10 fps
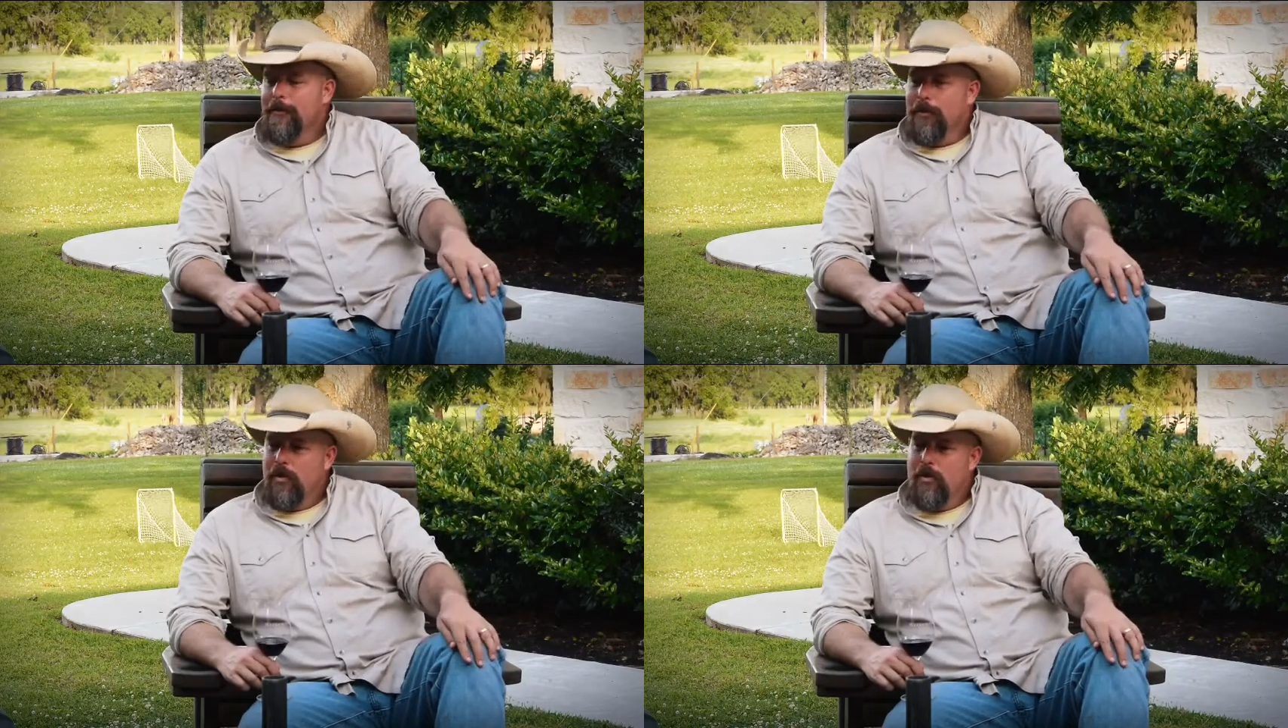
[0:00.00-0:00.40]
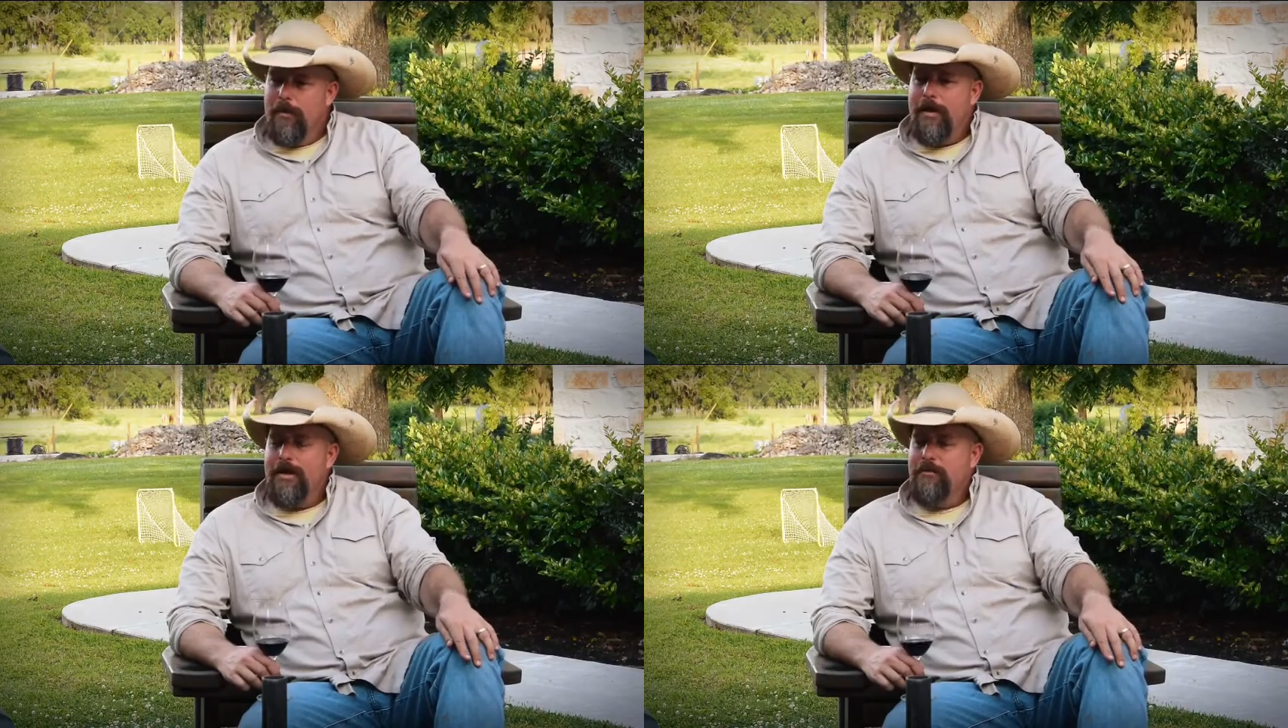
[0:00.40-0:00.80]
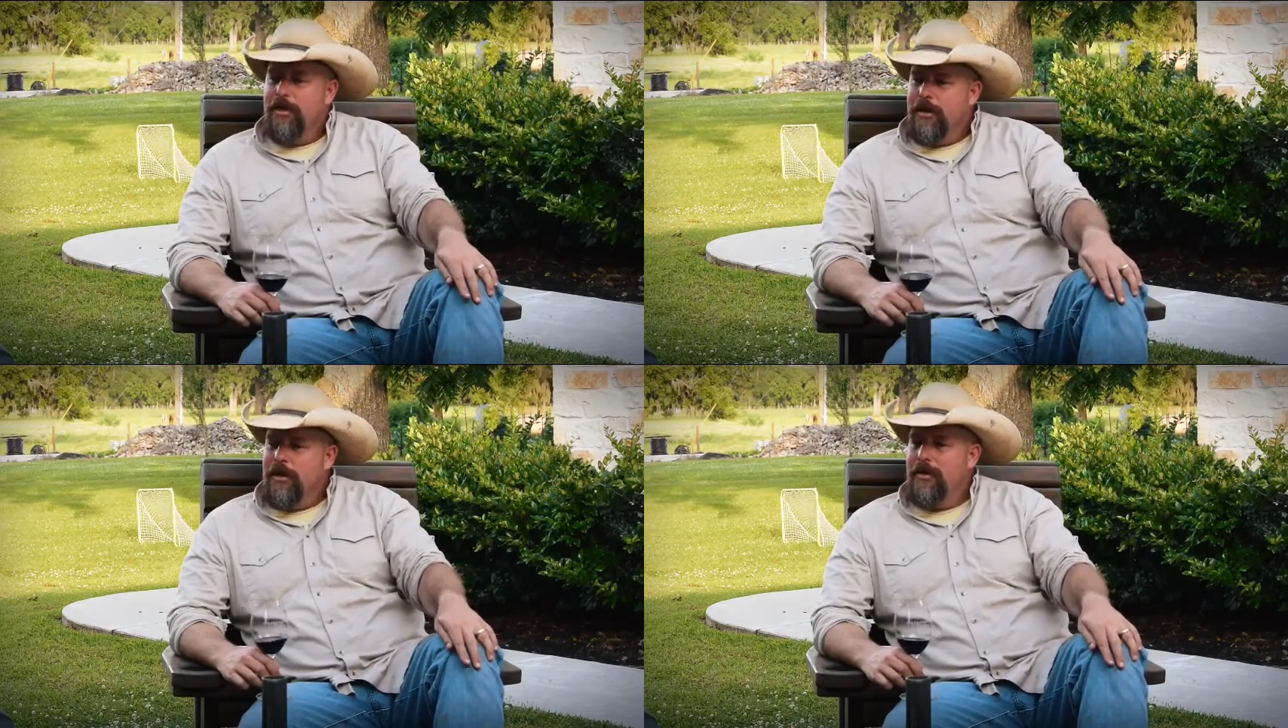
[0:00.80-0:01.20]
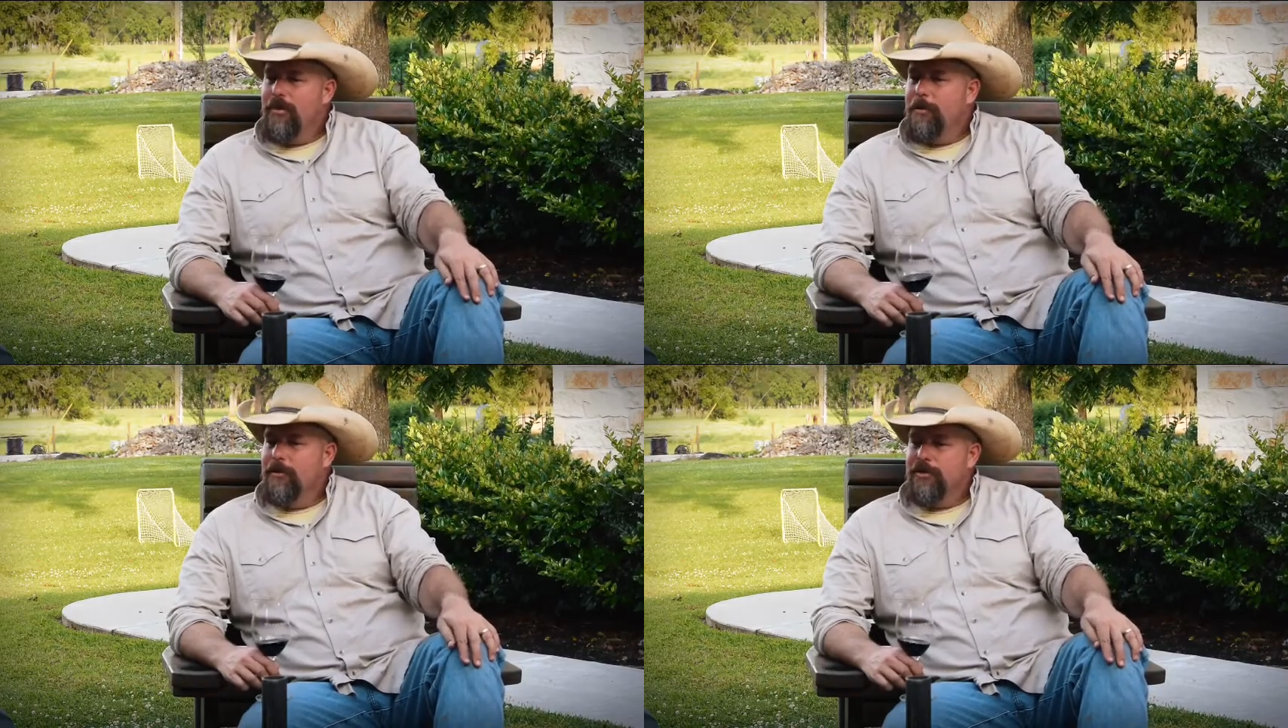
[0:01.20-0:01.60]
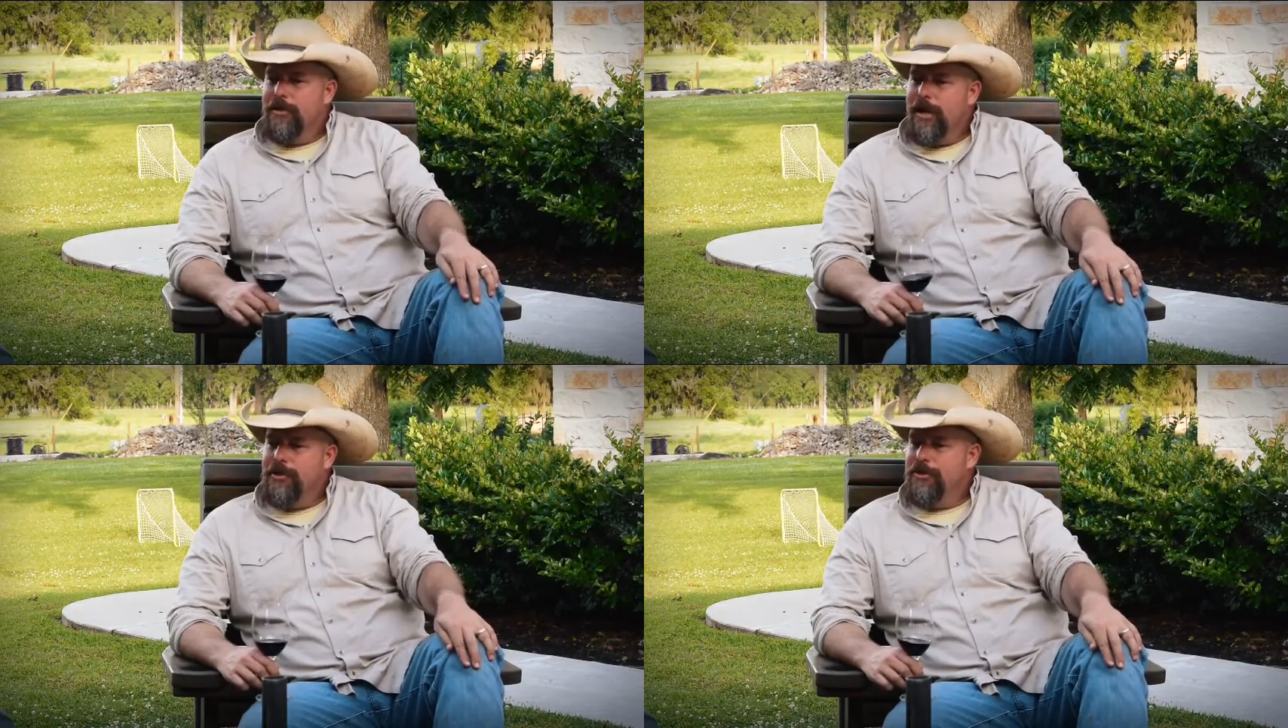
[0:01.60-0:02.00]
We want that to be a great
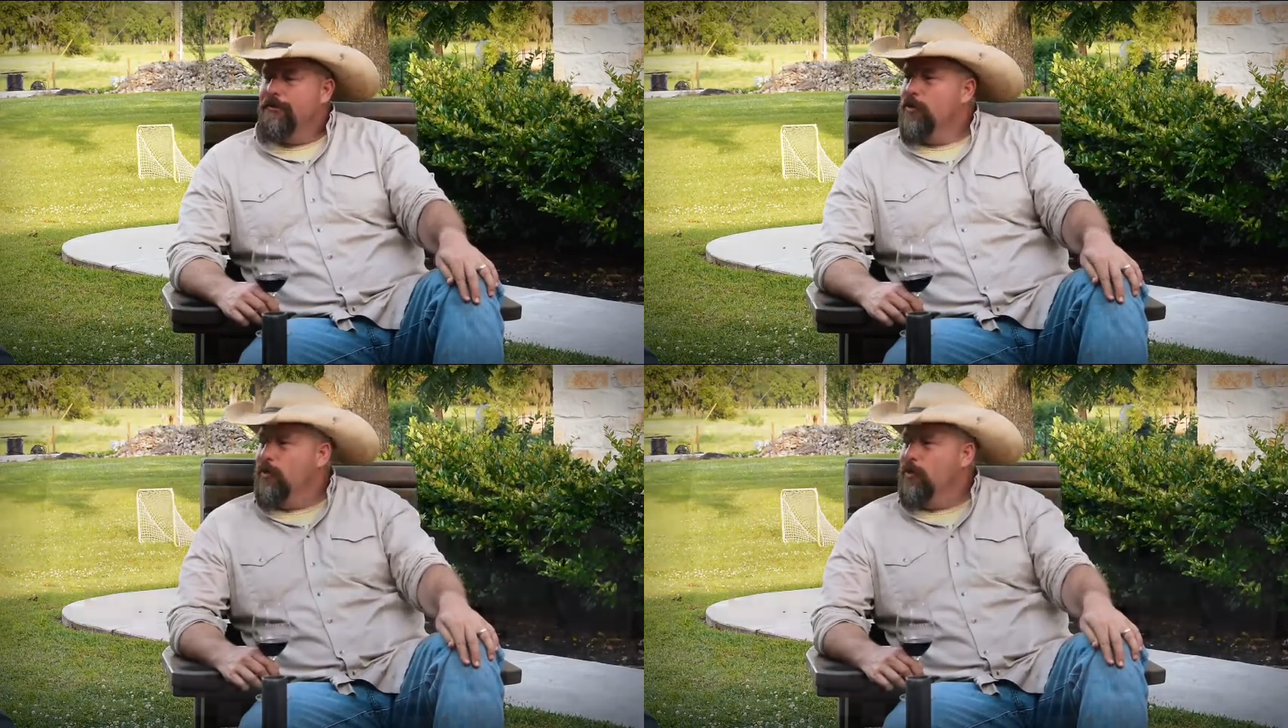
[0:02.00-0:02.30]
representation of who